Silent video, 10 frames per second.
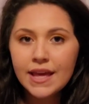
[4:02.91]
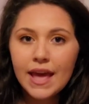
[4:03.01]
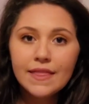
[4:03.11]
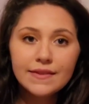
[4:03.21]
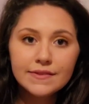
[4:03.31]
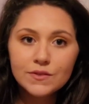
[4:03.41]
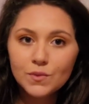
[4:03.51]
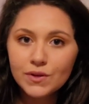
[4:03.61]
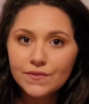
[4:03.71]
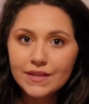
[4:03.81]
and this is
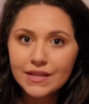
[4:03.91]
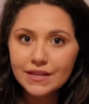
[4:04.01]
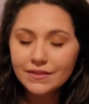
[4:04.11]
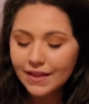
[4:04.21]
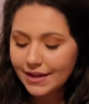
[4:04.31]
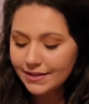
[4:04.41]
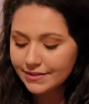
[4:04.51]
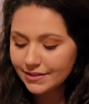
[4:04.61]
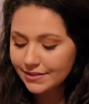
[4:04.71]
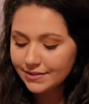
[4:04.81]
one of the
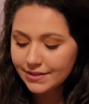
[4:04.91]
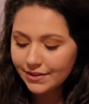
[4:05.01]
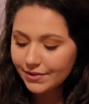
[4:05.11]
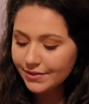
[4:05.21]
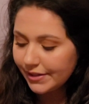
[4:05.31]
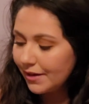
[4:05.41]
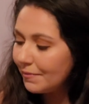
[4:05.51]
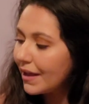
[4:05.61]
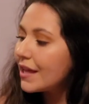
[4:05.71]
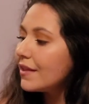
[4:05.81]
lightest concealers in
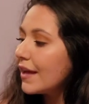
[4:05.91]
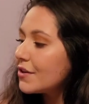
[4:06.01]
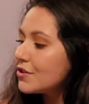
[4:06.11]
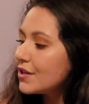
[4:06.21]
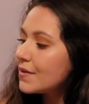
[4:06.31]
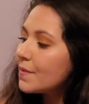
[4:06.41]
my collection.